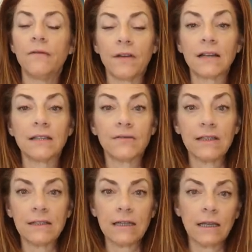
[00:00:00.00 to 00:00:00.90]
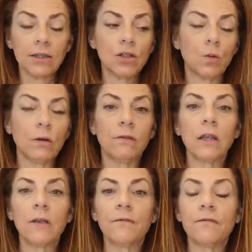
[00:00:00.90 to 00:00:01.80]
effective state. So we
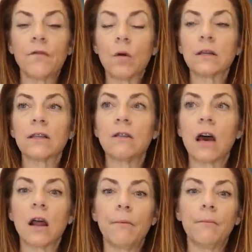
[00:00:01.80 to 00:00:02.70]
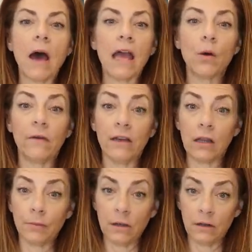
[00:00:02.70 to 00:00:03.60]
really focus a lot on
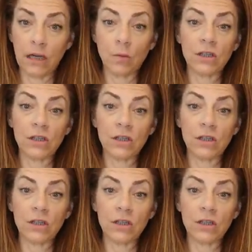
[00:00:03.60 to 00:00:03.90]
bioavailability,